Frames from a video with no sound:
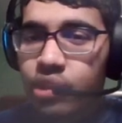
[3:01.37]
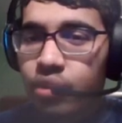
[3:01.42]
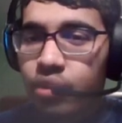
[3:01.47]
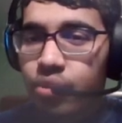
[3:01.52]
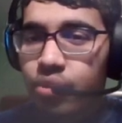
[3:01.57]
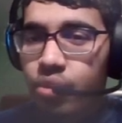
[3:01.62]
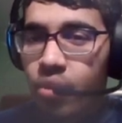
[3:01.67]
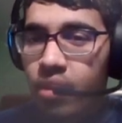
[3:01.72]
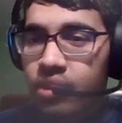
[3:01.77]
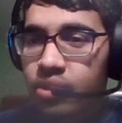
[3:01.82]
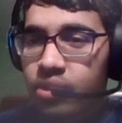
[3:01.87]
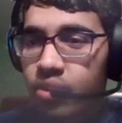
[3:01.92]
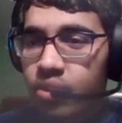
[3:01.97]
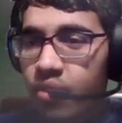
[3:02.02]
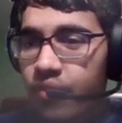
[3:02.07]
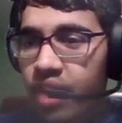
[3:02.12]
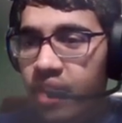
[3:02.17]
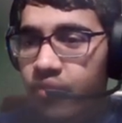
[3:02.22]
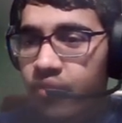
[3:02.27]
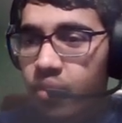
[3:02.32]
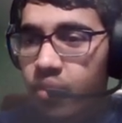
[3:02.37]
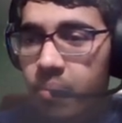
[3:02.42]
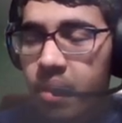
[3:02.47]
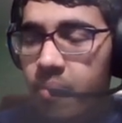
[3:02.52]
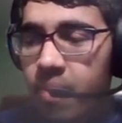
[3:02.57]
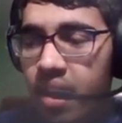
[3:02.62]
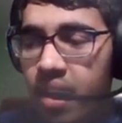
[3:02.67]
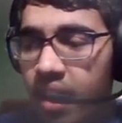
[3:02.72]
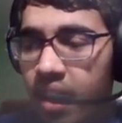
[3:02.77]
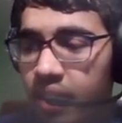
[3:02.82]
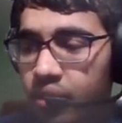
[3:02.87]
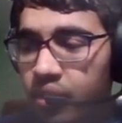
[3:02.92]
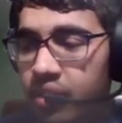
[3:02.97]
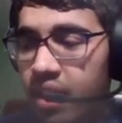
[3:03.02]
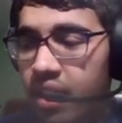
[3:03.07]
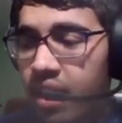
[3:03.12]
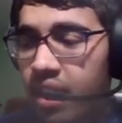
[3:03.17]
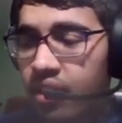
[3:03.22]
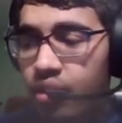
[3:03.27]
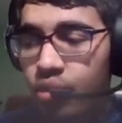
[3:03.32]
Ludogorets. Servette, for me, man, I thought they
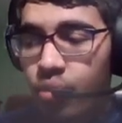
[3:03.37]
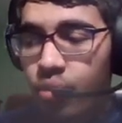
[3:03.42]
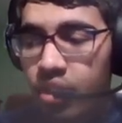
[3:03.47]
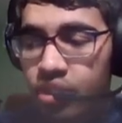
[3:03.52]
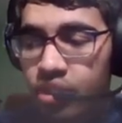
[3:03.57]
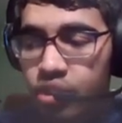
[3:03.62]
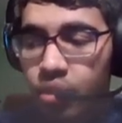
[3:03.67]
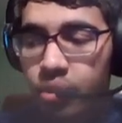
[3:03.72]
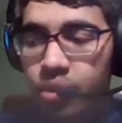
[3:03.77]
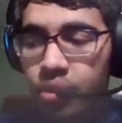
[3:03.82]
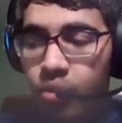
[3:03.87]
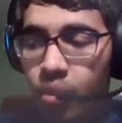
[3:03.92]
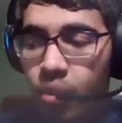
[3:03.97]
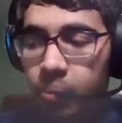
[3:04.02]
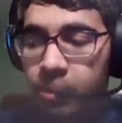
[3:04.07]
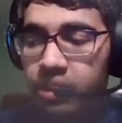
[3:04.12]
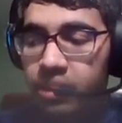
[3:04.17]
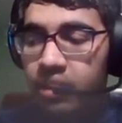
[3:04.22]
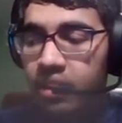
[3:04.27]
had a great show in the Europa League.